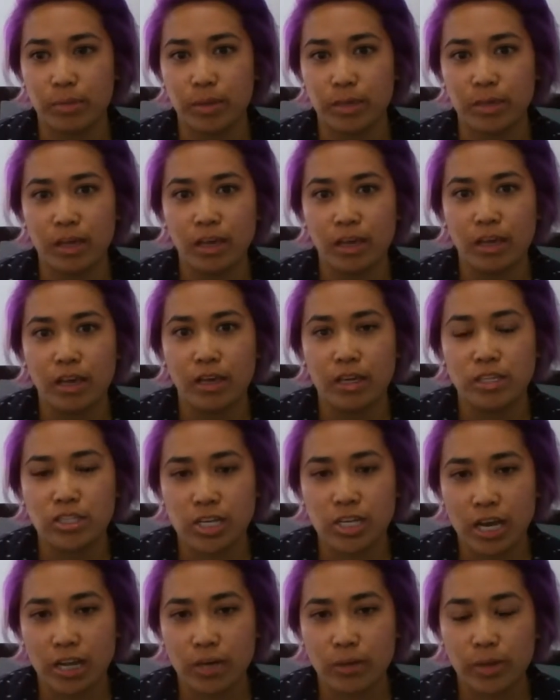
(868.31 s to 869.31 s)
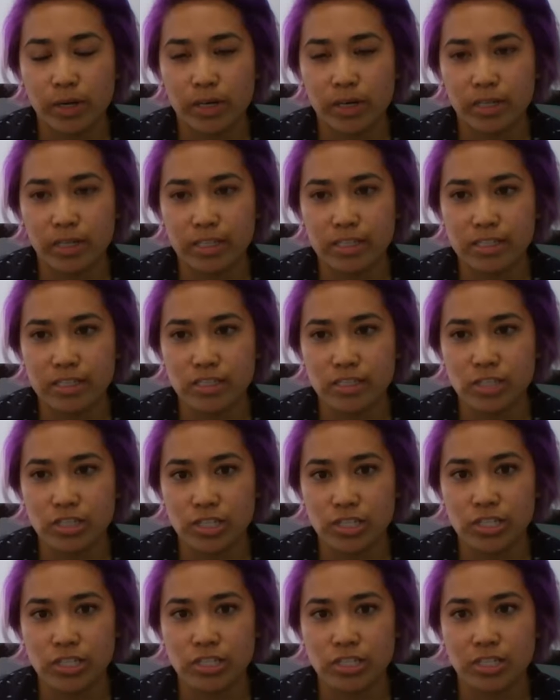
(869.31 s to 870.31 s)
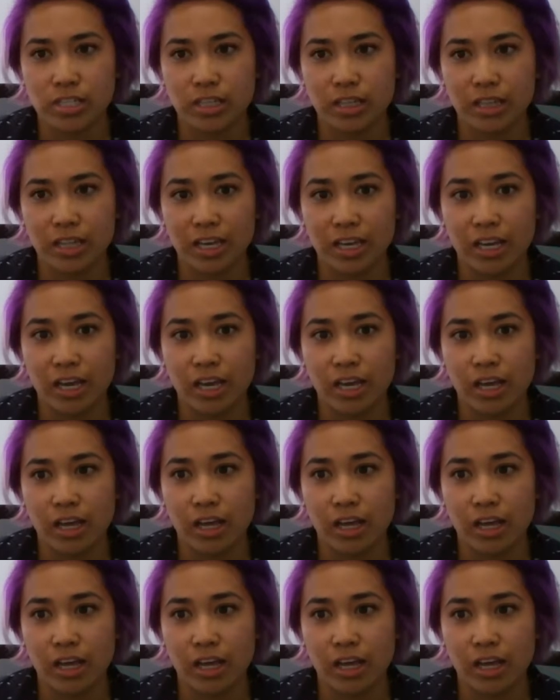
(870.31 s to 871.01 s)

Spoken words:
but shadow work is just the